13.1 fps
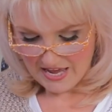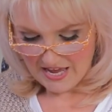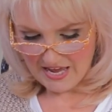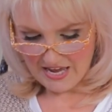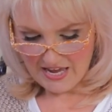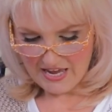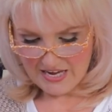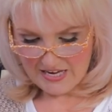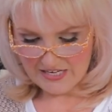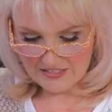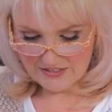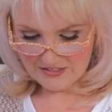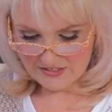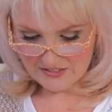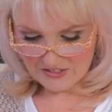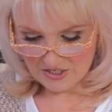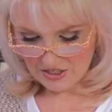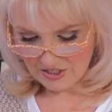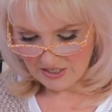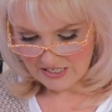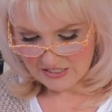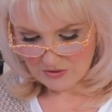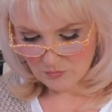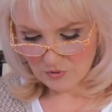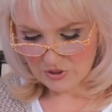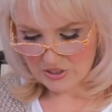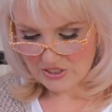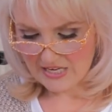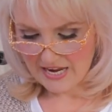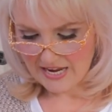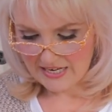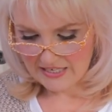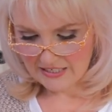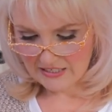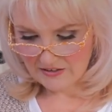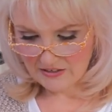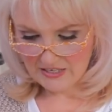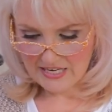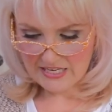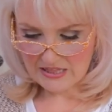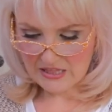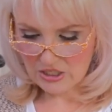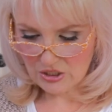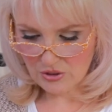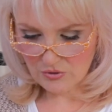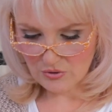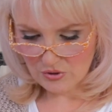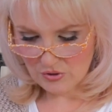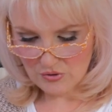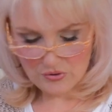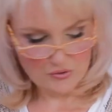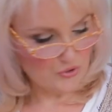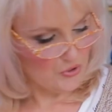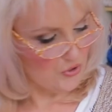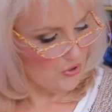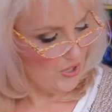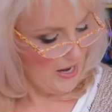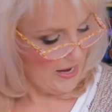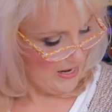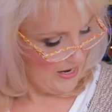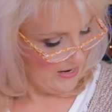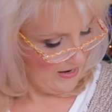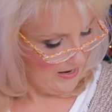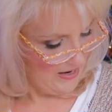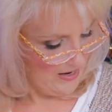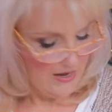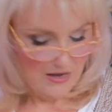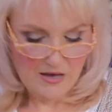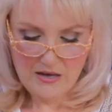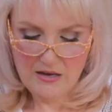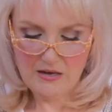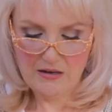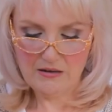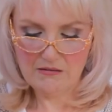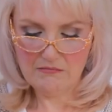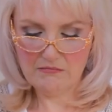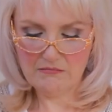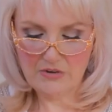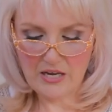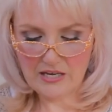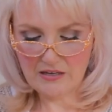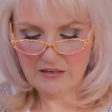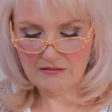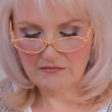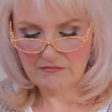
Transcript: And it was a kit that you use like